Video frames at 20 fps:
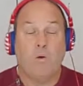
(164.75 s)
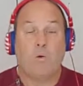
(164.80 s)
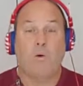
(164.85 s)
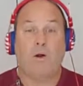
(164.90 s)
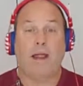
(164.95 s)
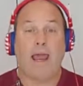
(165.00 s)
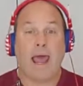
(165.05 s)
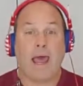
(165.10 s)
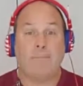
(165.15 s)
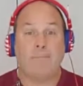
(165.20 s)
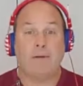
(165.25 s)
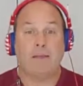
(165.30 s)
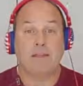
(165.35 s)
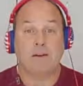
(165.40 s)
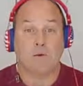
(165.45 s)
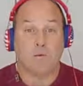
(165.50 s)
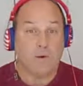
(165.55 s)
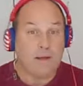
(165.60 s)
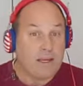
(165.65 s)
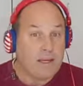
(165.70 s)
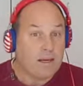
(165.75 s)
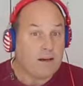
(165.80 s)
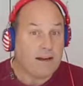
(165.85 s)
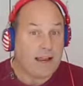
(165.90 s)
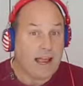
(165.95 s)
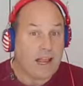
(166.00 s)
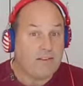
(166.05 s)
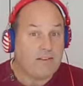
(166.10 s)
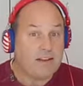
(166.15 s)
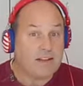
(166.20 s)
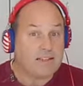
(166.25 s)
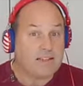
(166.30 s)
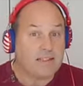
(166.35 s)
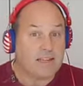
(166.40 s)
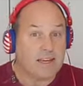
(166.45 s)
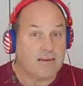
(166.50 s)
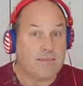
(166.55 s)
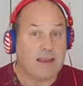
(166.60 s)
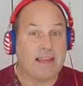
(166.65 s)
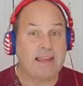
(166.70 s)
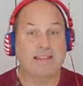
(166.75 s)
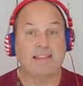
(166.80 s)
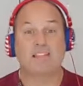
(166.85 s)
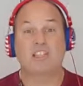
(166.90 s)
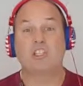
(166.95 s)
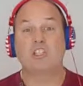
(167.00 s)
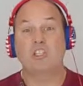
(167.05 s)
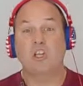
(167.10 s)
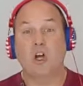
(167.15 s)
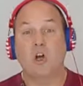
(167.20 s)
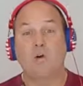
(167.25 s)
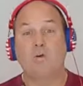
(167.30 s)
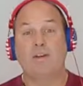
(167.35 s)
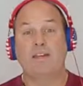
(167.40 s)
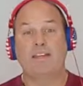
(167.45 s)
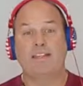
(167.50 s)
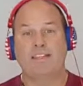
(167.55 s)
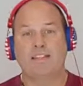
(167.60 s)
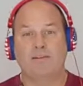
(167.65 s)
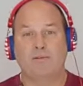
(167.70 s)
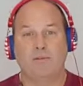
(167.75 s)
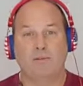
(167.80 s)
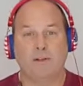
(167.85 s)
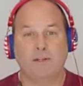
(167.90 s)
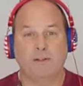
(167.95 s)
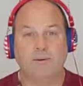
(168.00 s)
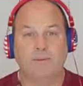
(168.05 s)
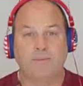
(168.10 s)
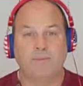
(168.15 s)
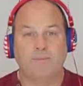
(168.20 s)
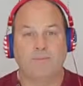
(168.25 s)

We're happy that we here at Alyvix can make this so easy for you.